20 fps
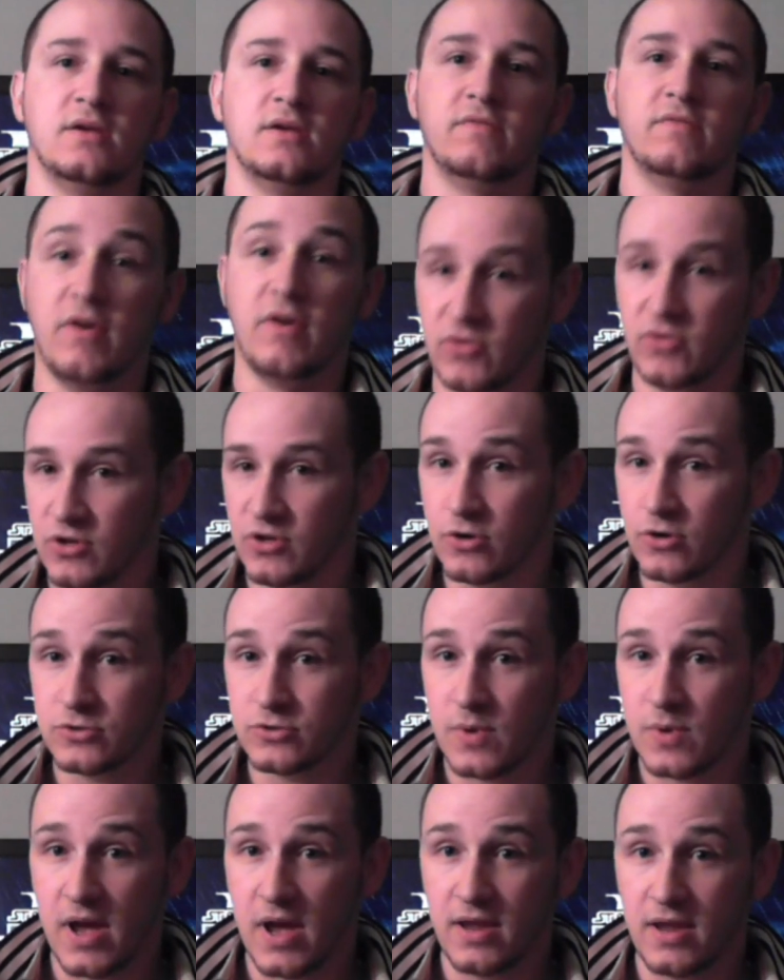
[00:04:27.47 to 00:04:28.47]
if everything goes
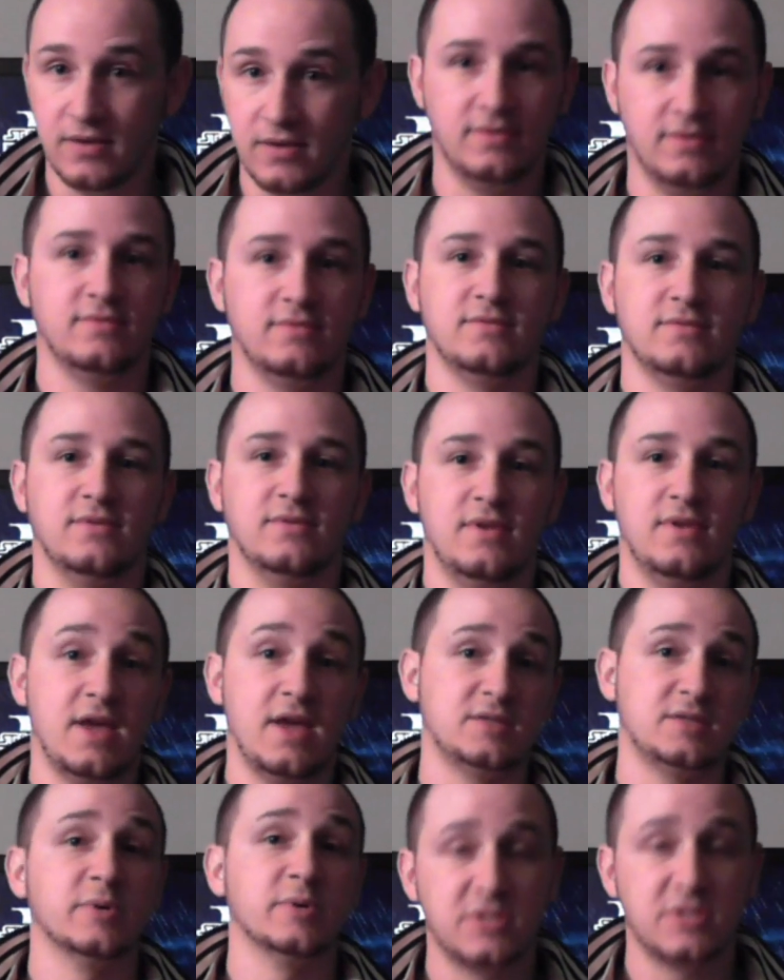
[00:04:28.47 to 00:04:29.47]
right,
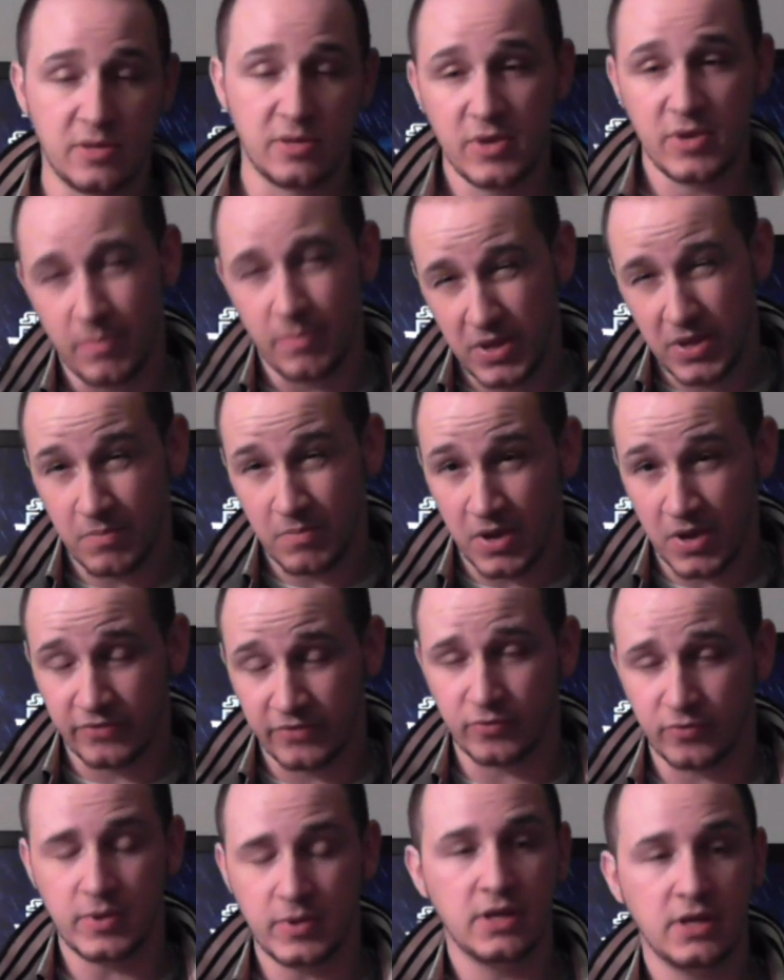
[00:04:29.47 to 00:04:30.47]
next month's going to be a big month
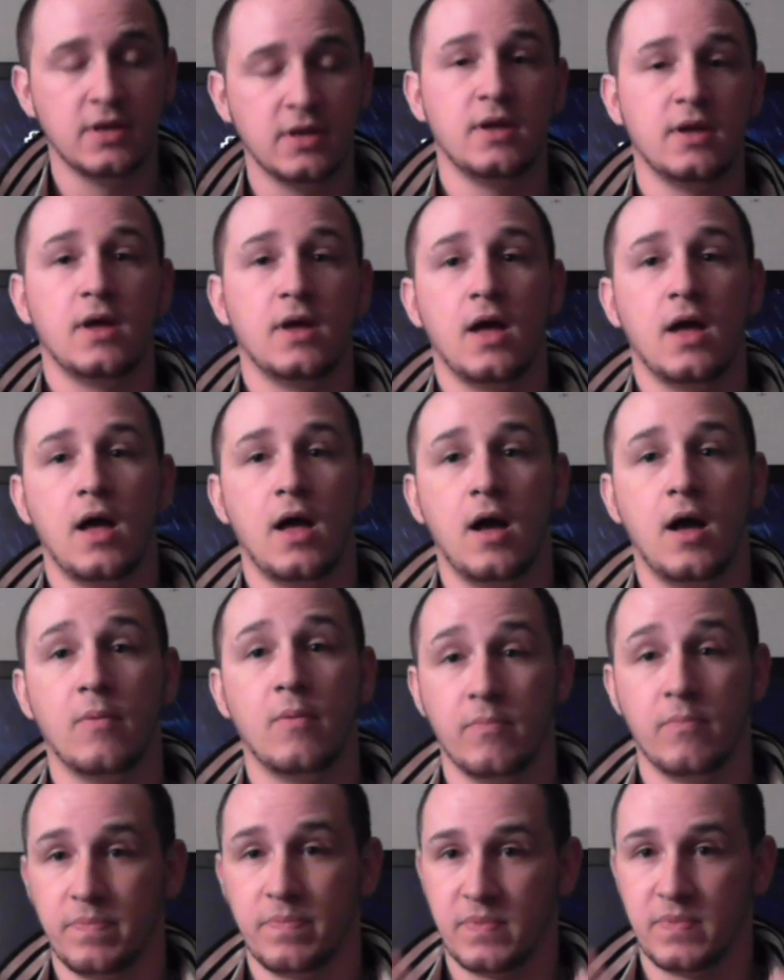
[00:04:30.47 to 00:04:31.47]
for me. I
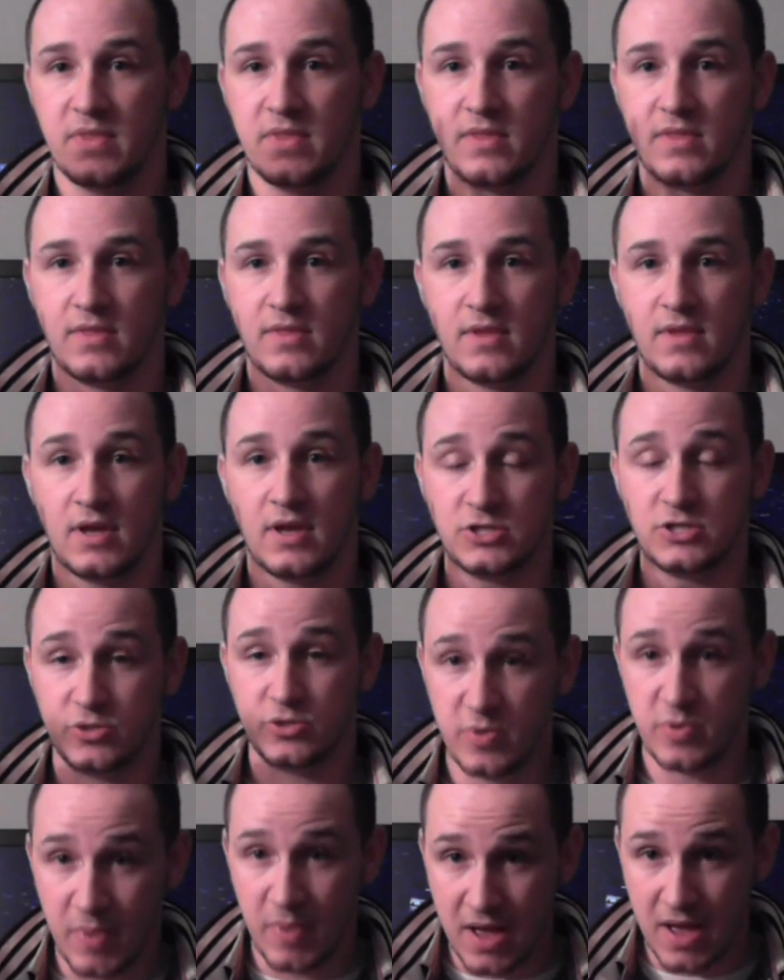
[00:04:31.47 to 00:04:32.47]
should
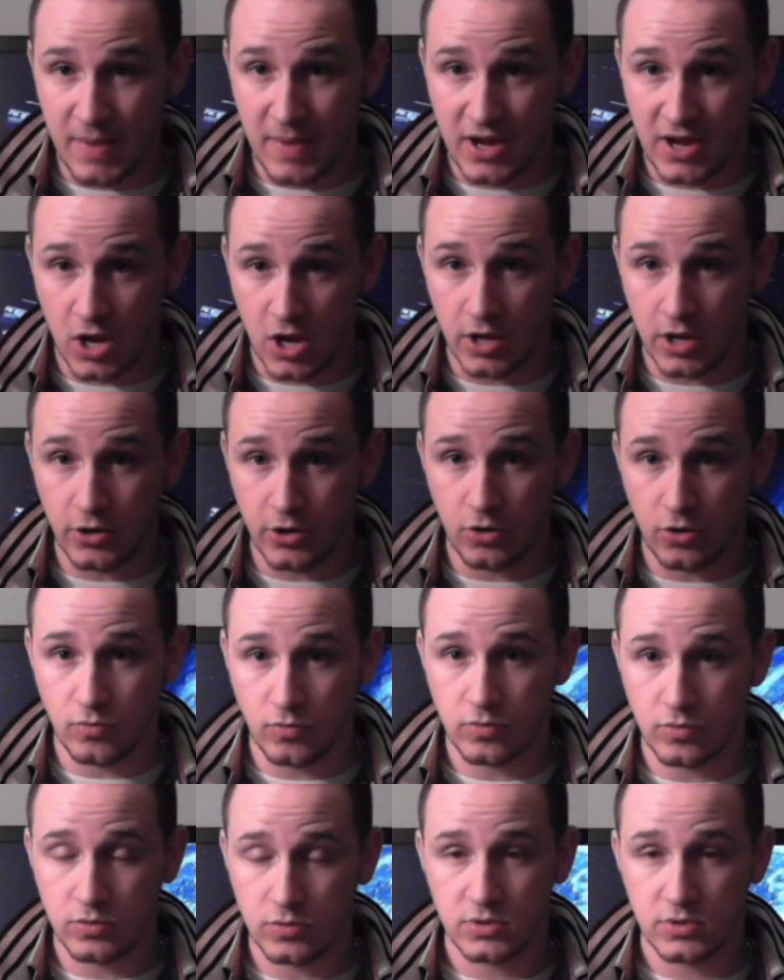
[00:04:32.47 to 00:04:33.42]
be buying my condo.